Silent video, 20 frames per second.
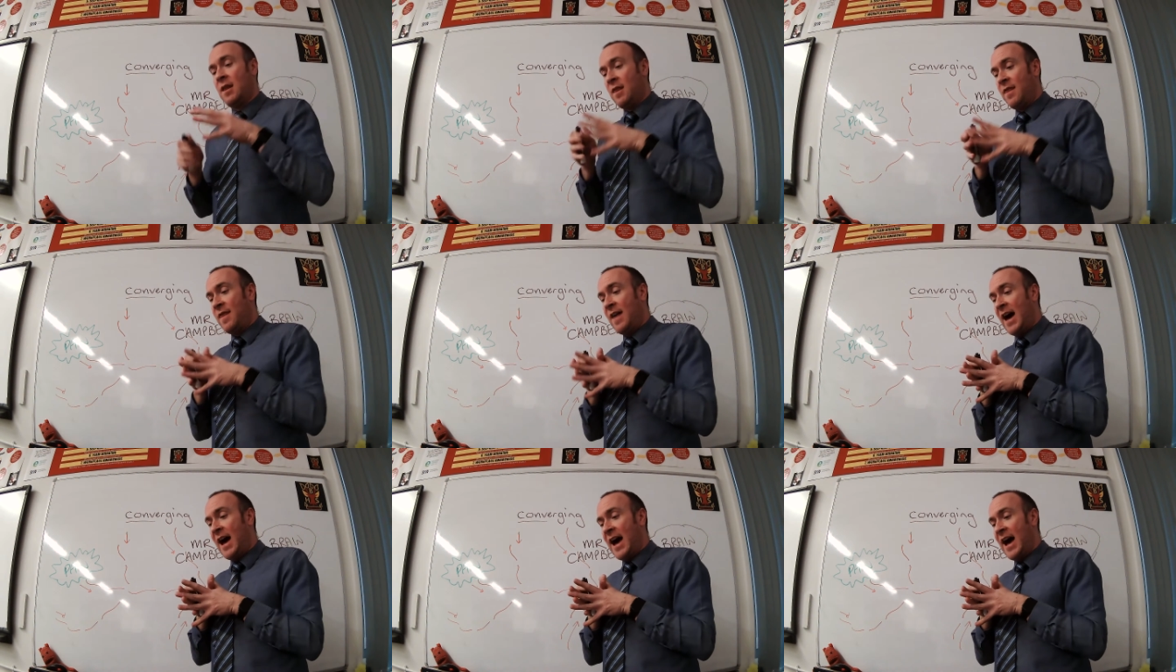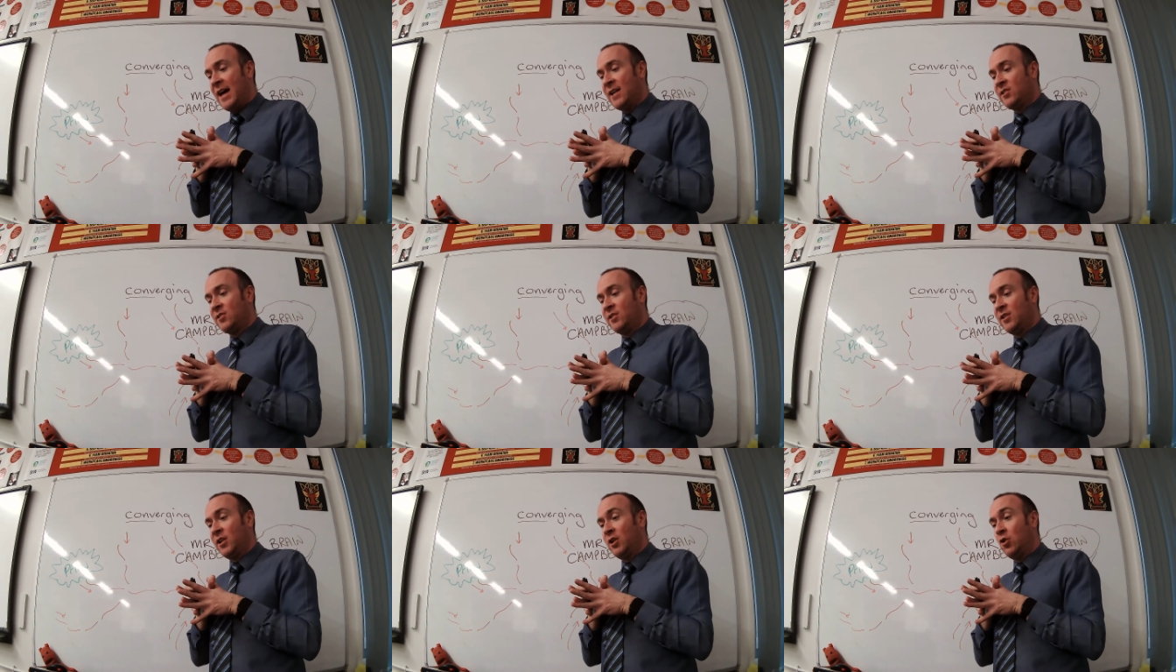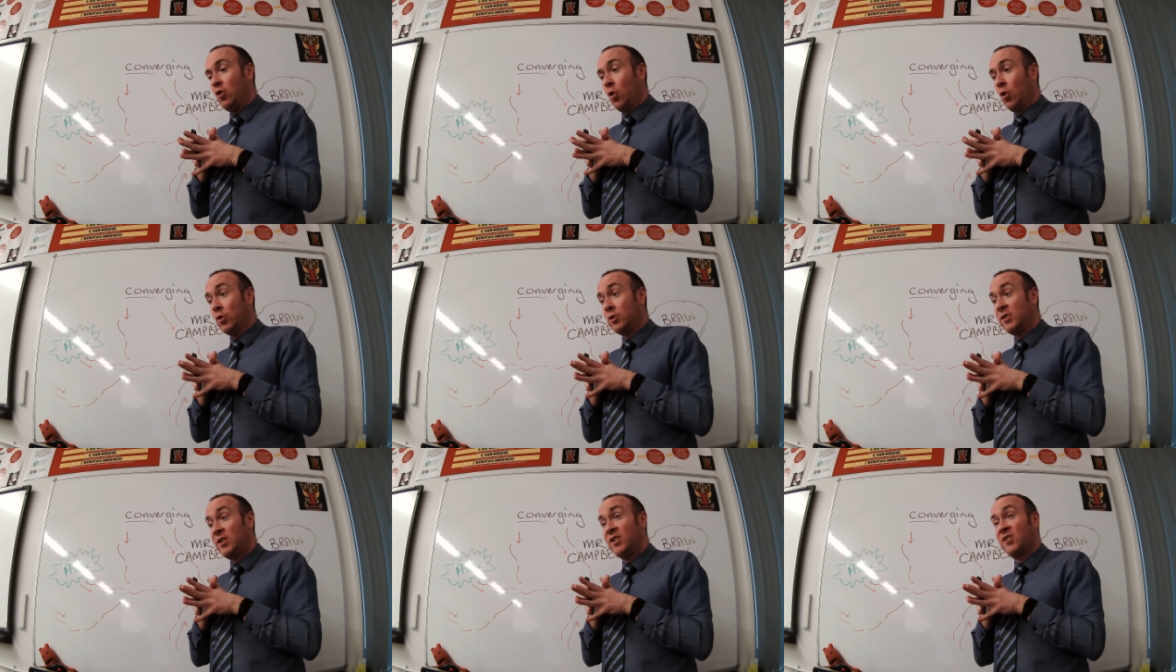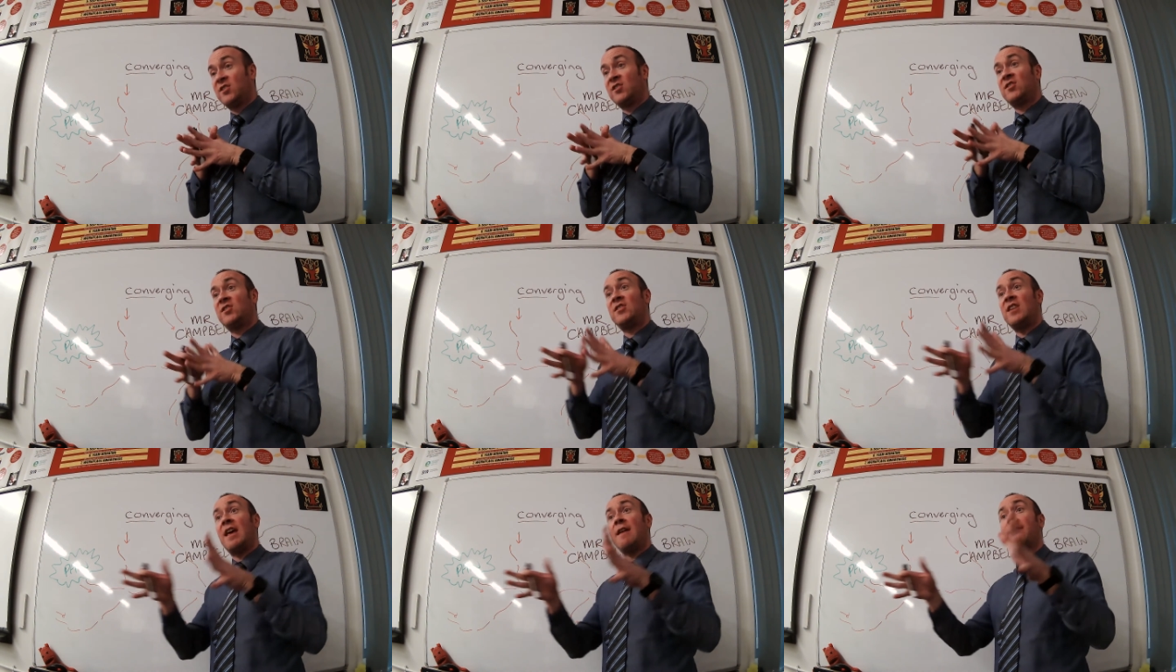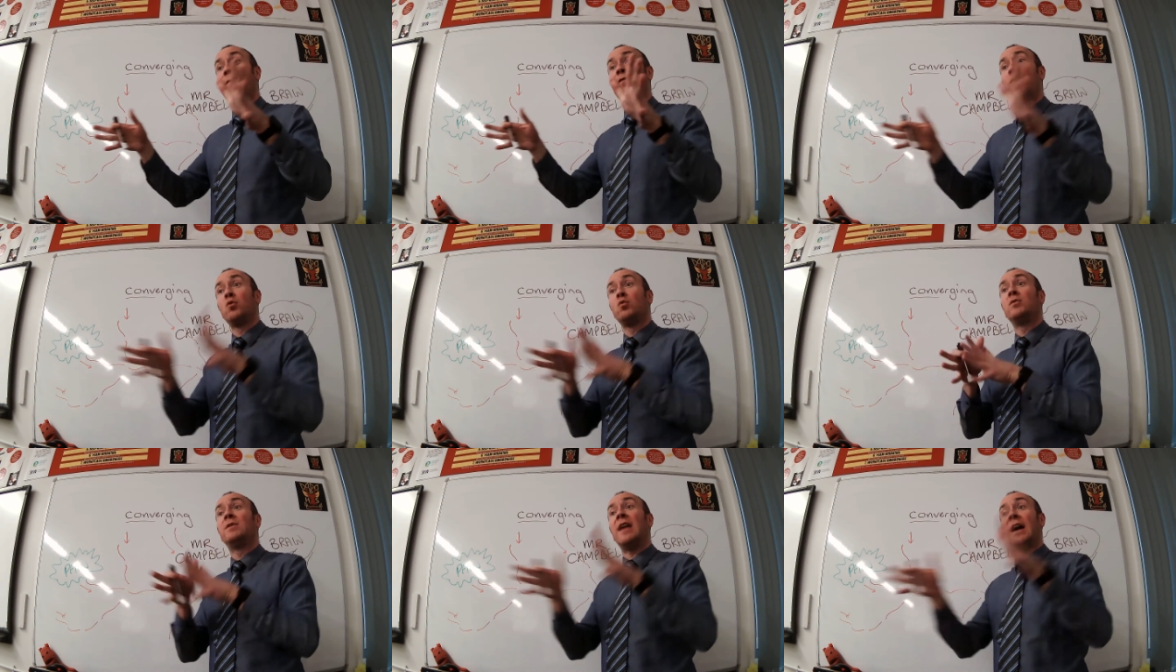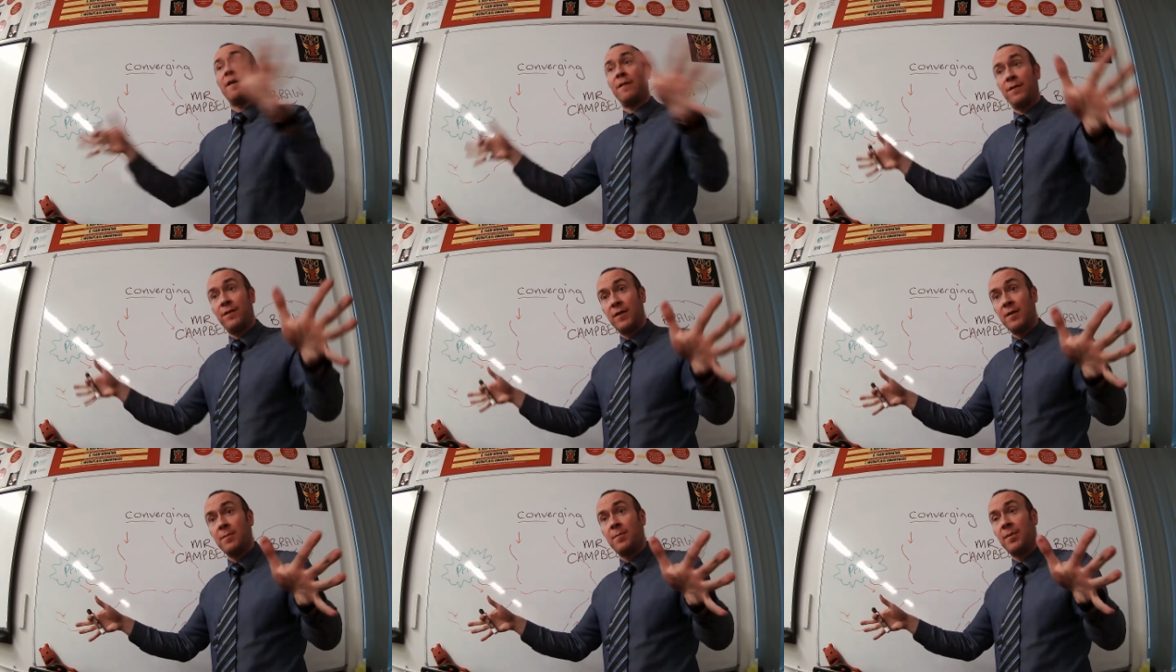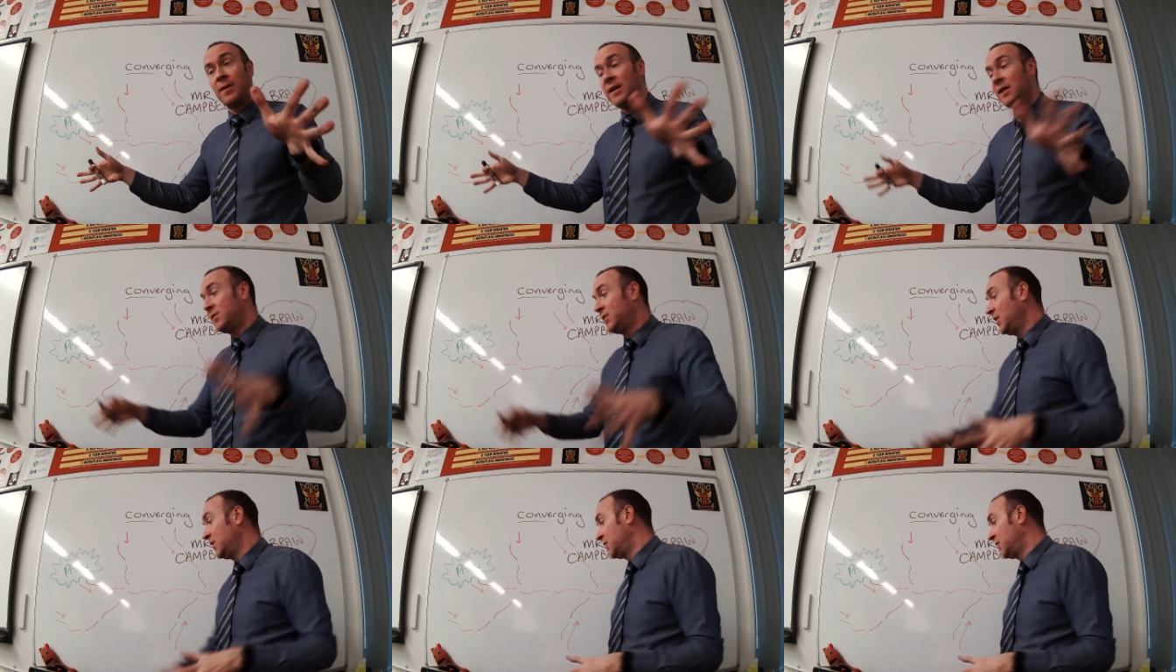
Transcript: That has to go to several different places in